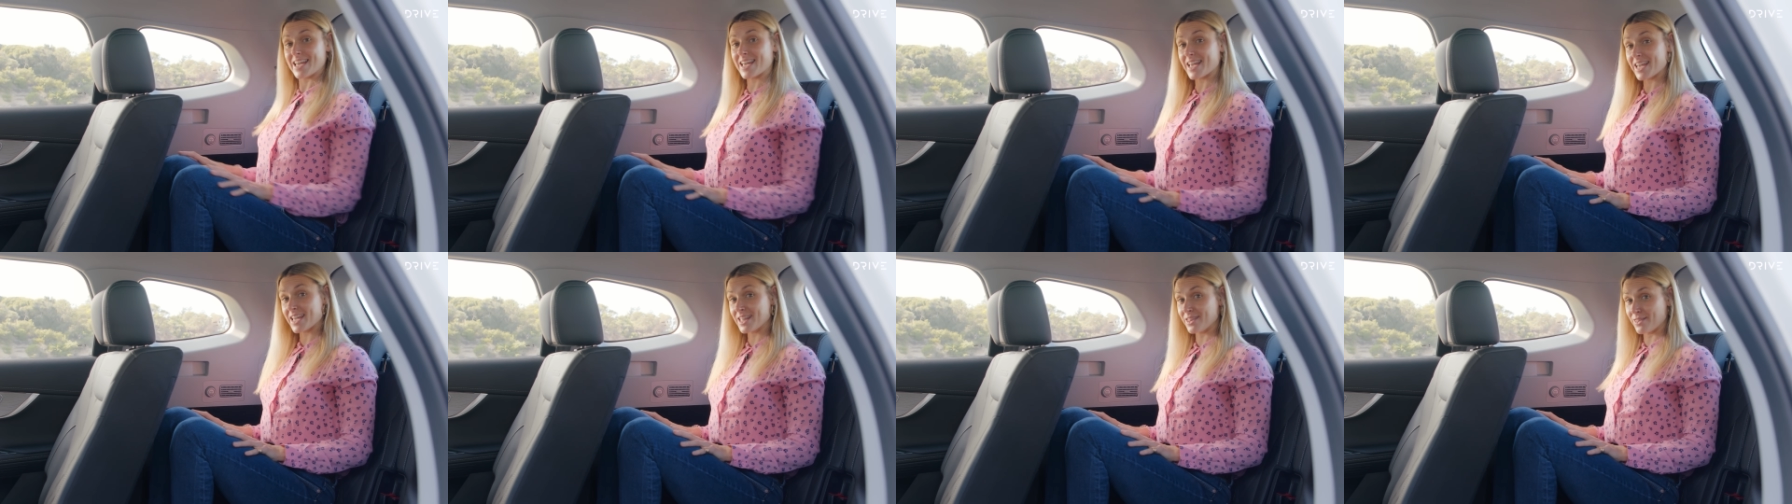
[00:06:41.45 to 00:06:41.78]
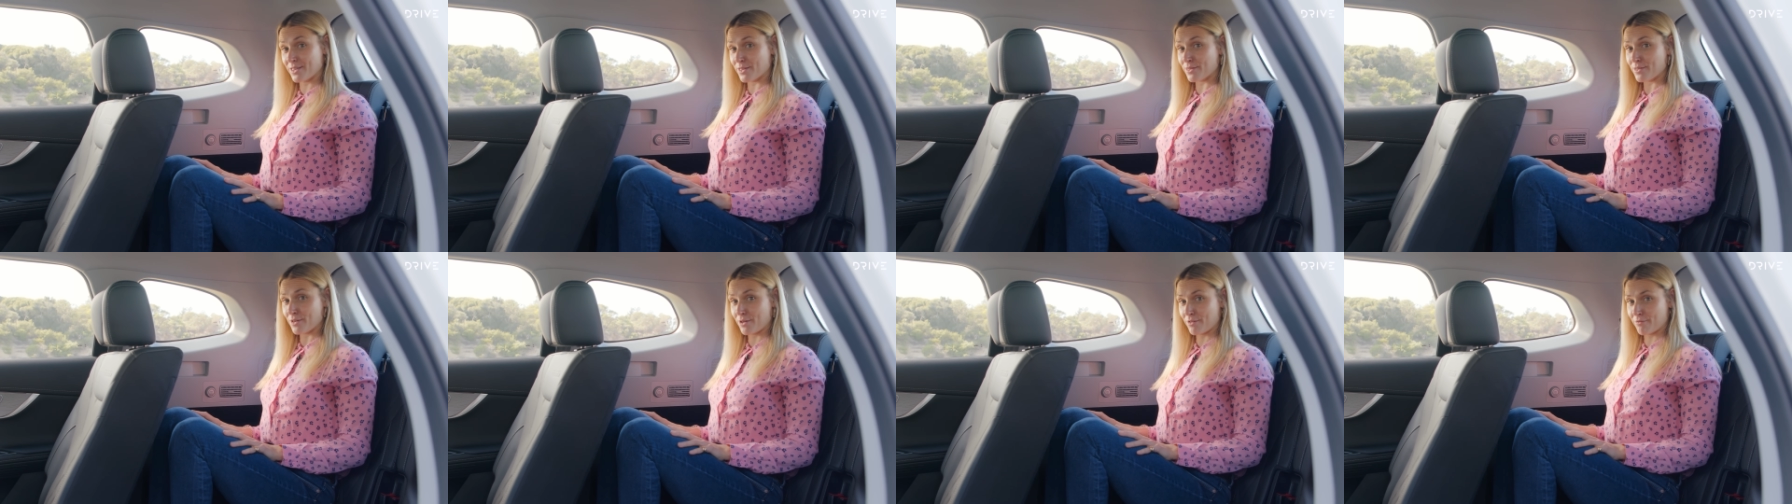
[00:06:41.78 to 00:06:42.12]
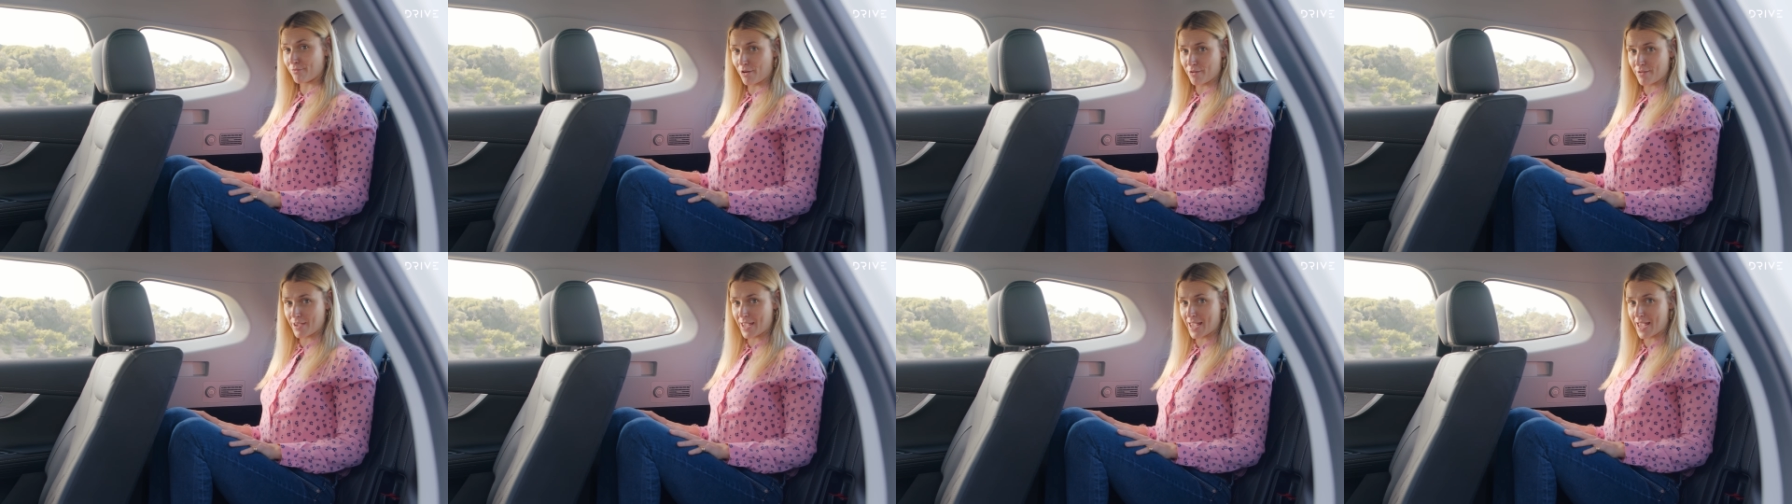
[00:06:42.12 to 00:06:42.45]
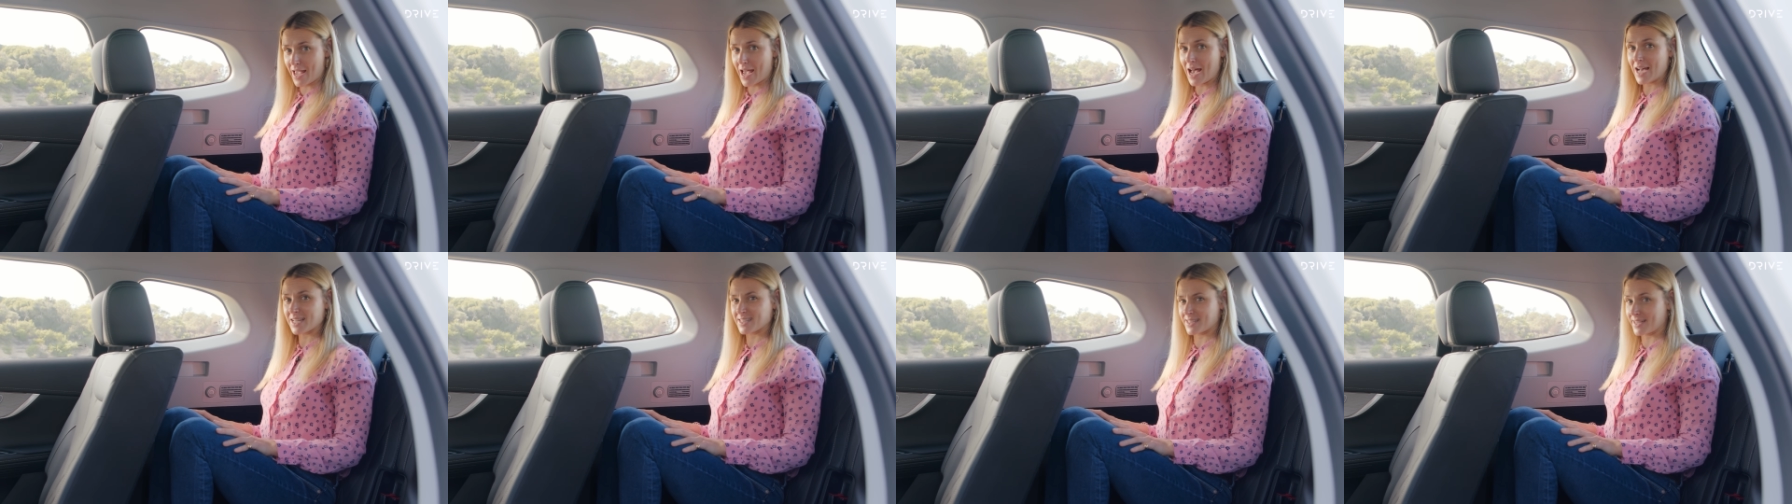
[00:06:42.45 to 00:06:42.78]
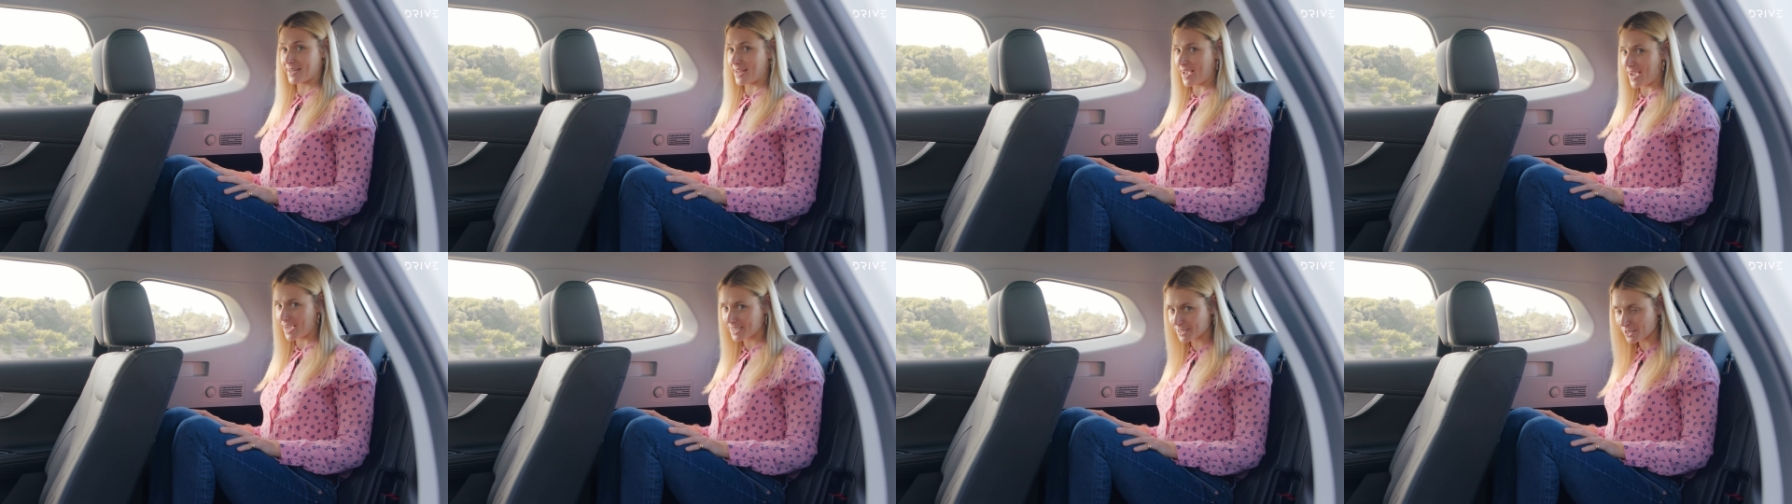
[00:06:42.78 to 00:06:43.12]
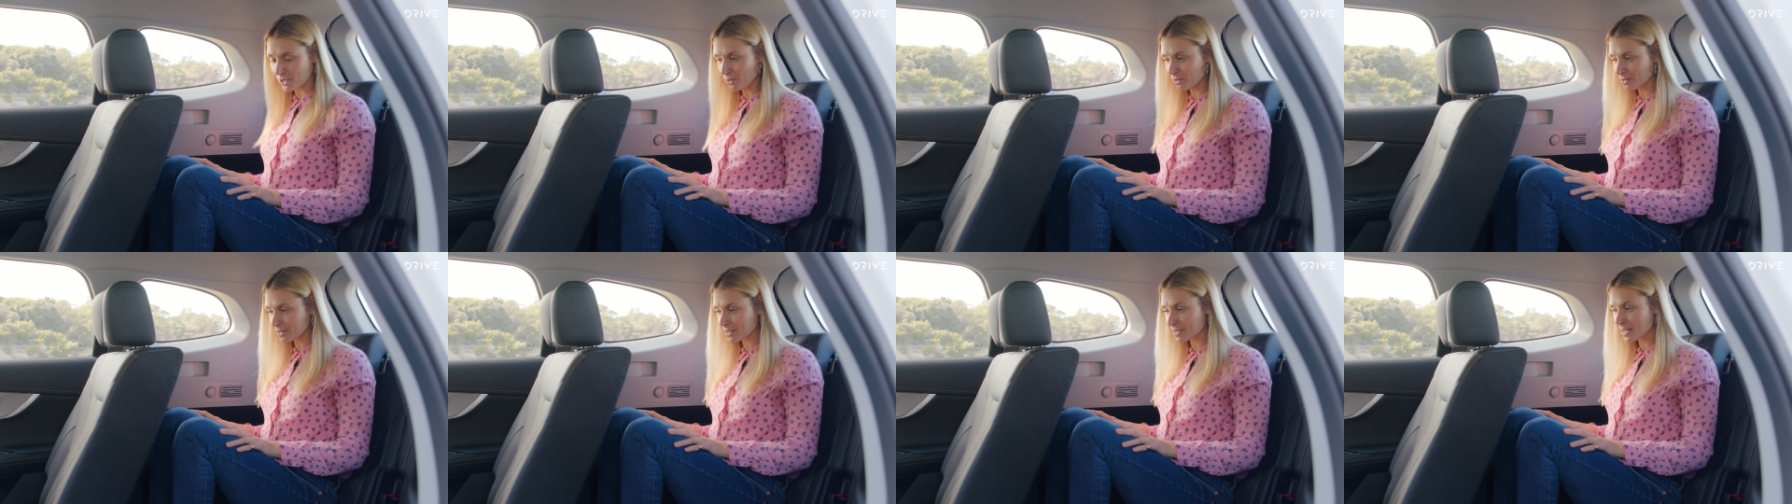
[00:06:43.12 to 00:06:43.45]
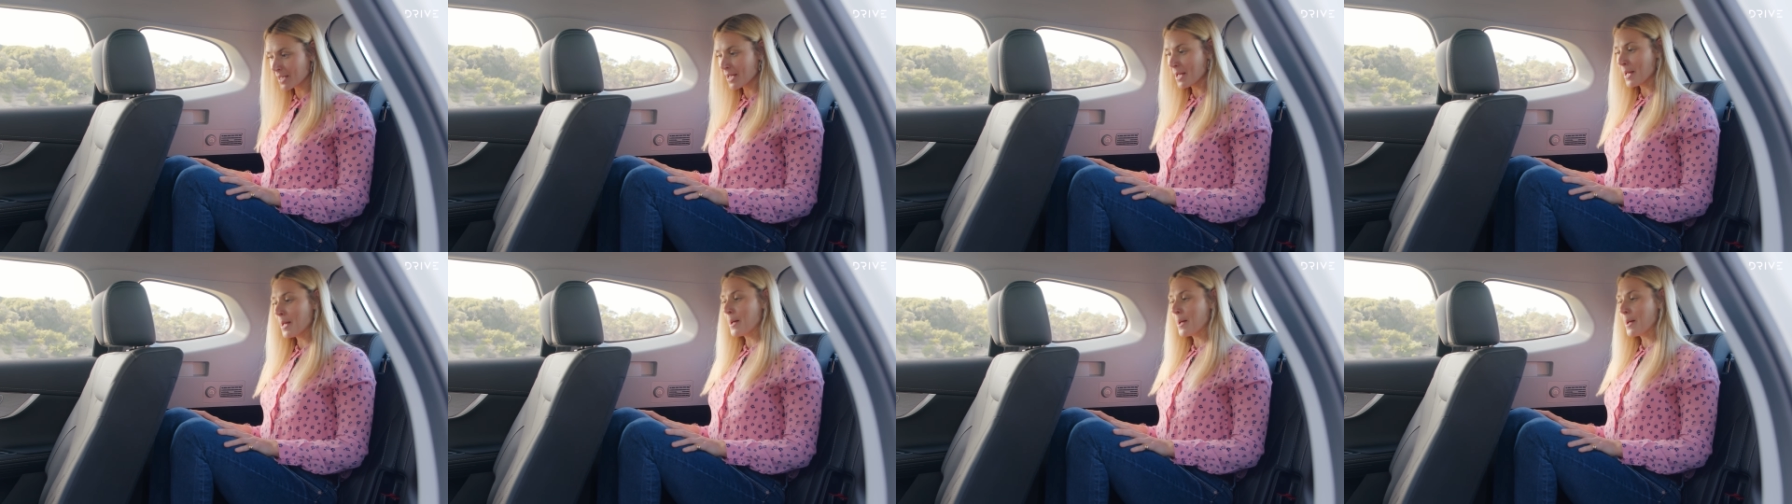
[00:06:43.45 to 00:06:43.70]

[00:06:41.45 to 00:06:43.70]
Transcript: in the third row here as an adult,